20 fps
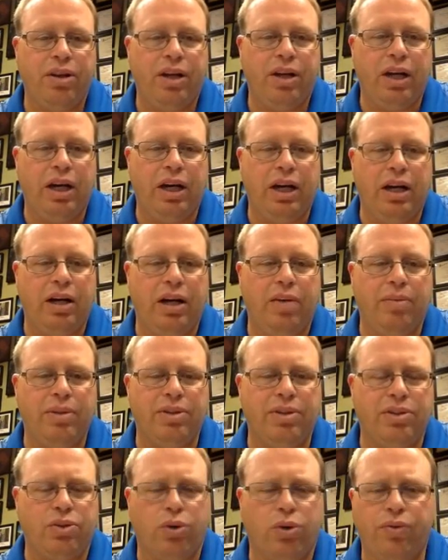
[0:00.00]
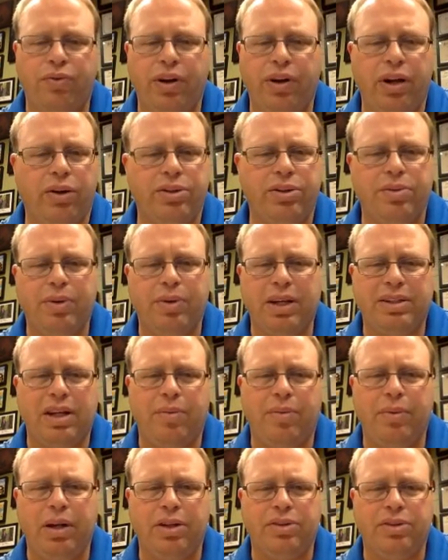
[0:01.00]
It's a short video. It's about
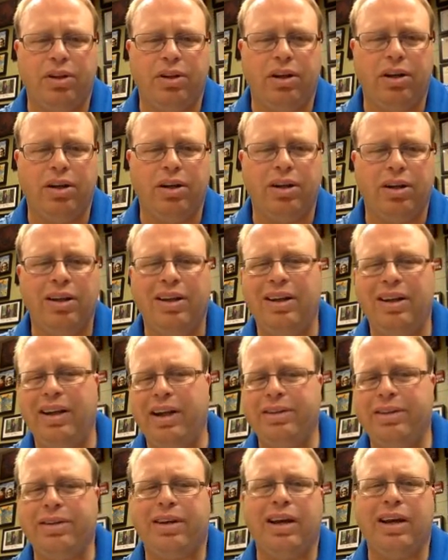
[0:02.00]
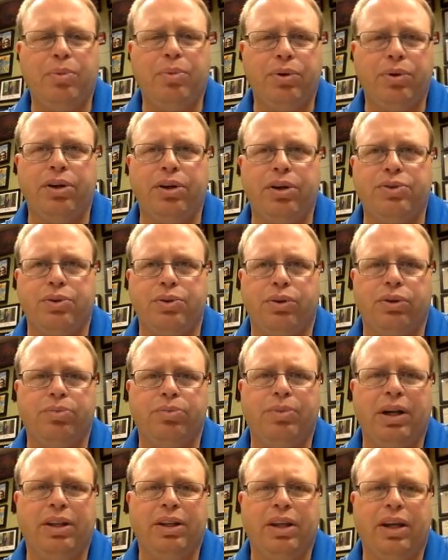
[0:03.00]
10 minutes long. It's a couple years
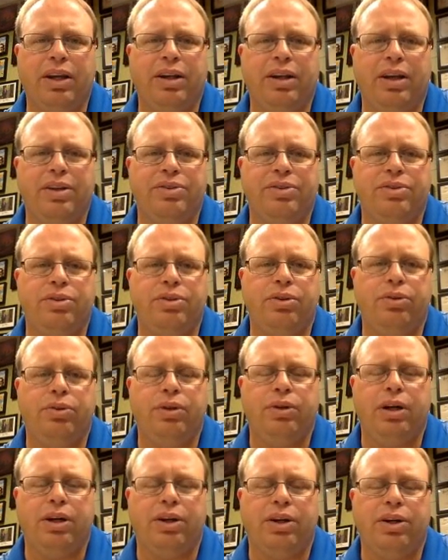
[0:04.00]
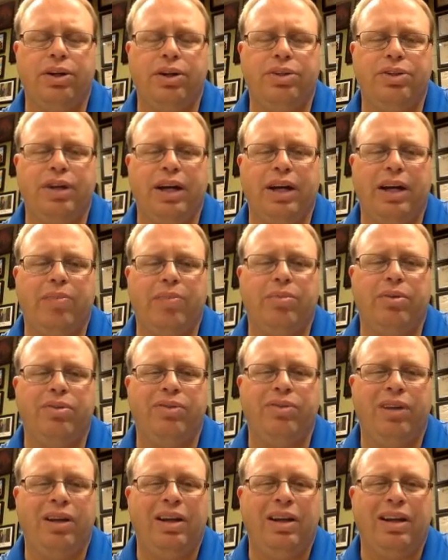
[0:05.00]
old, but I think it does do a good job
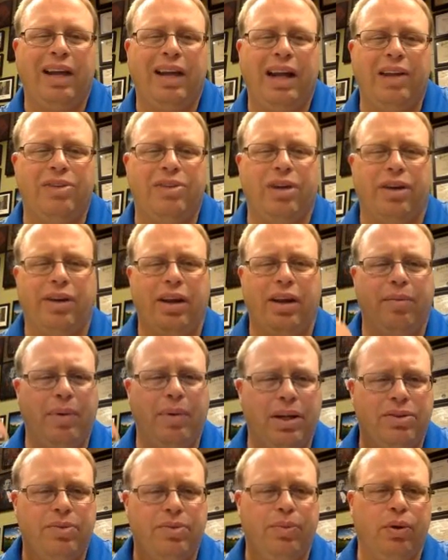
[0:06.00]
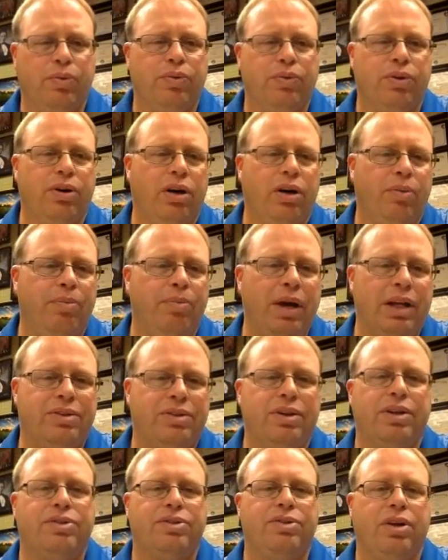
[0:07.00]
of kind of talking about some overall
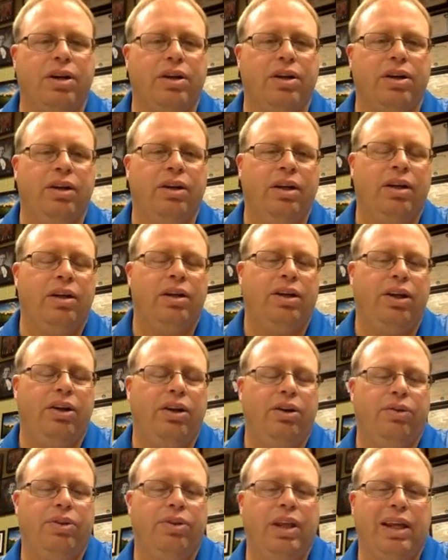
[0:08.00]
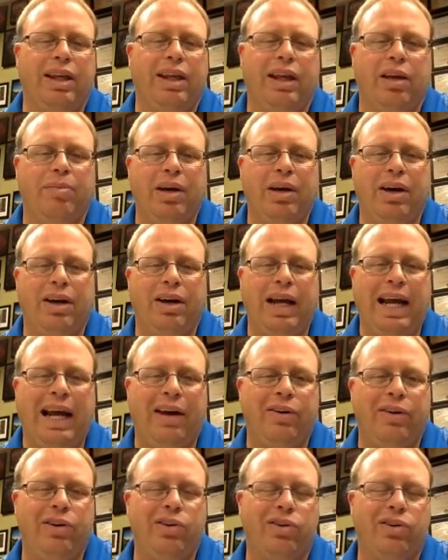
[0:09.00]
basics on, thinking about
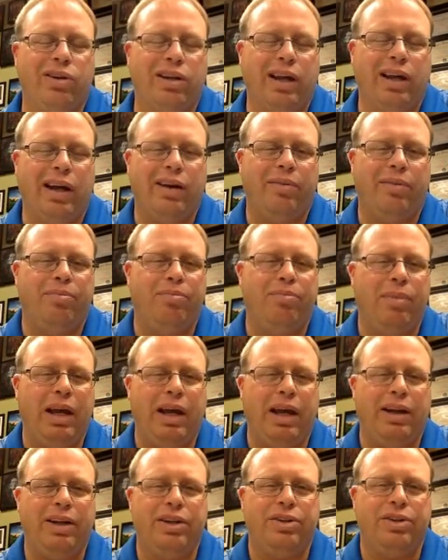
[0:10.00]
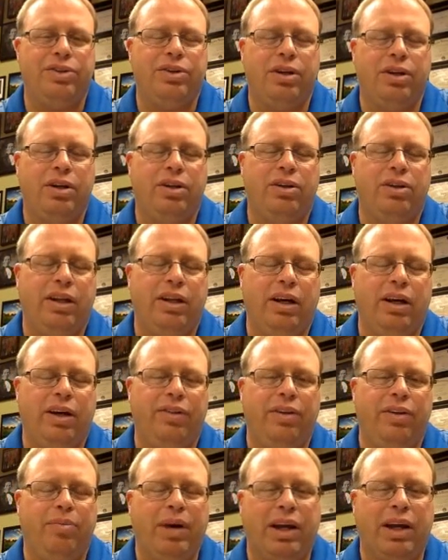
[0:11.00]
how you can kind of manage
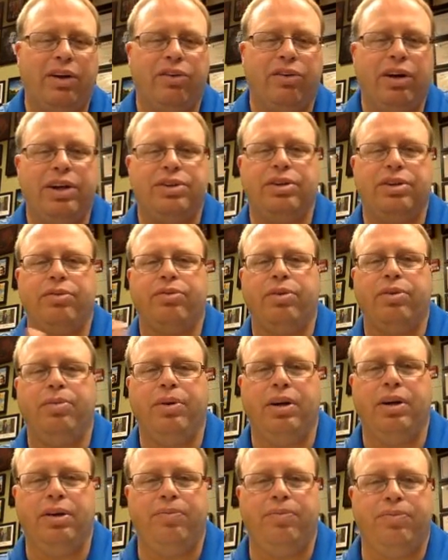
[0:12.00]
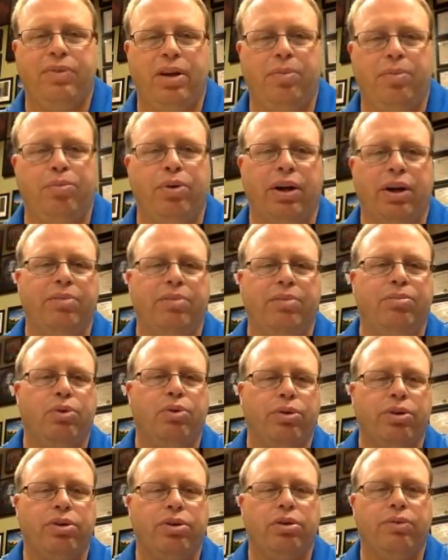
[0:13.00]
the migration from a brick and
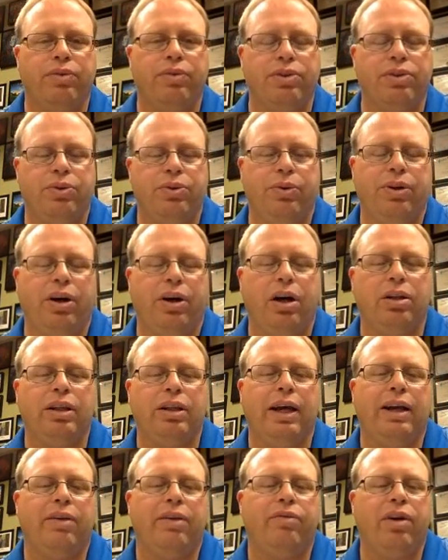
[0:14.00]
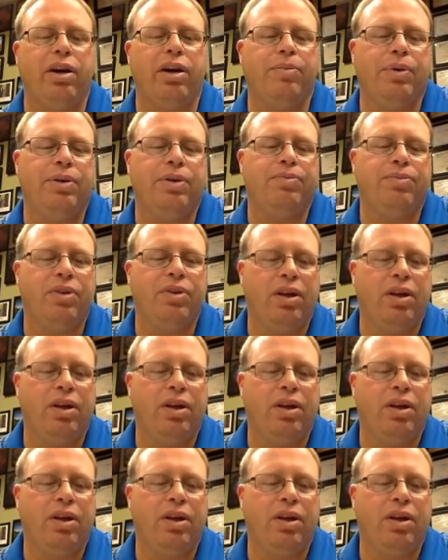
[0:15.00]
mortar over to an online environment.